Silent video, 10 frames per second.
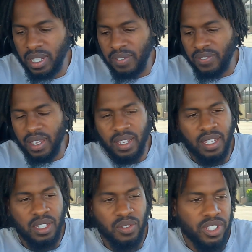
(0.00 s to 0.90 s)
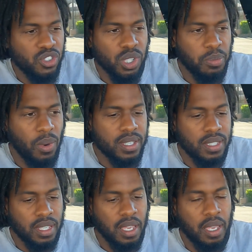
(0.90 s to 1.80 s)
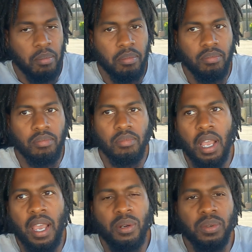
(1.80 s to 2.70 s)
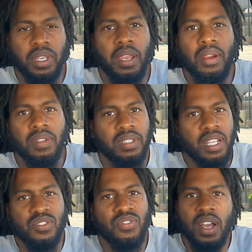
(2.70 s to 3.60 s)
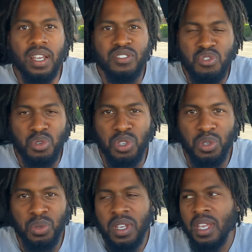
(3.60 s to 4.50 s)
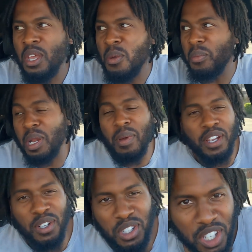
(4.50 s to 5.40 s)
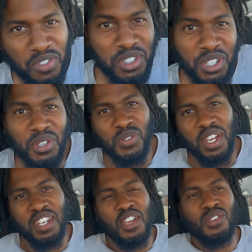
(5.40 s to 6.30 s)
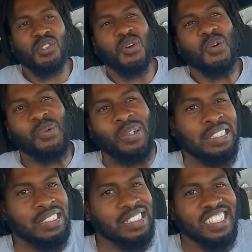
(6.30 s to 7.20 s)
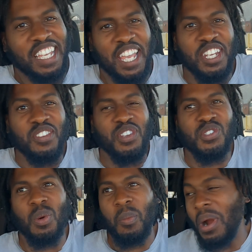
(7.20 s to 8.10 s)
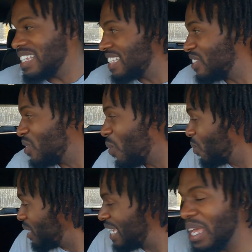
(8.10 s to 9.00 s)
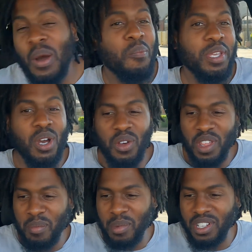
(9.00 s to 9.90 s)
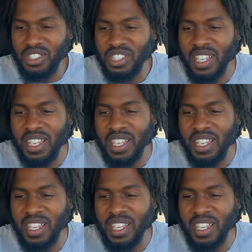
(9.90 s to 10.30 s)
If they individually price the game, I don't care. Like, that's fine, do you? But I'm out here looking for deals right now, so individual prices don't really help me all that much.